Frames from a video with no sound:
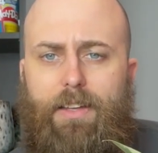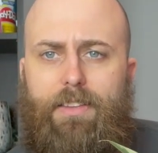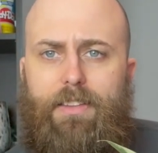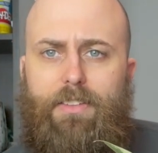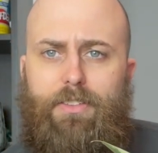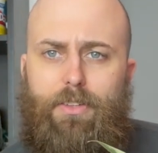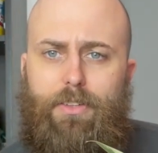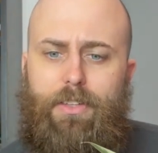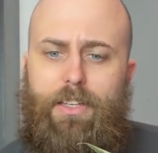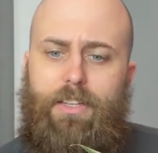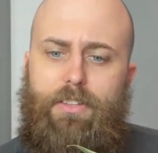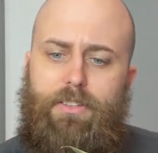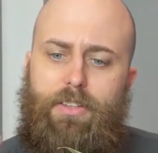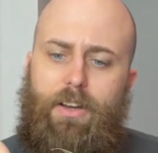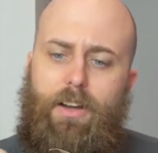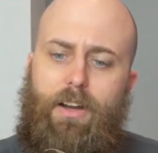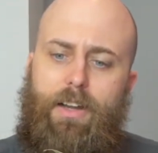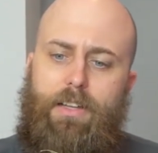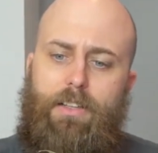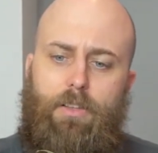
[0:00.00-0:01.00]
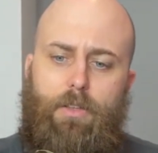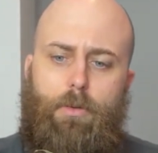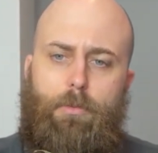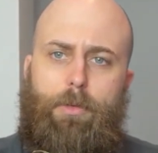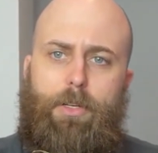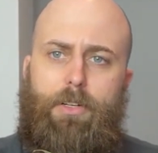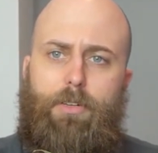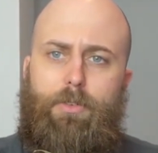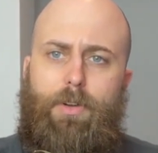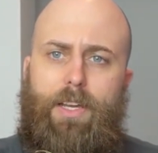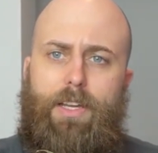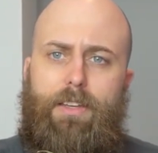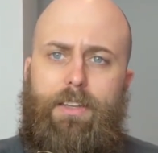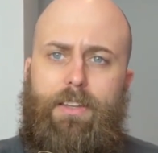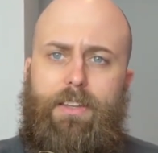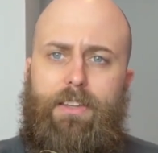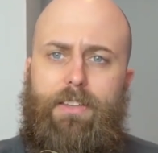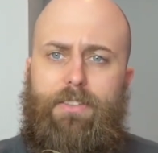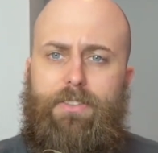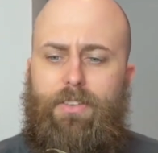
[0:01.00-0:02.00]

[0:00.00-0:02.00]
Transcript: There's only a tiny little bit of green here,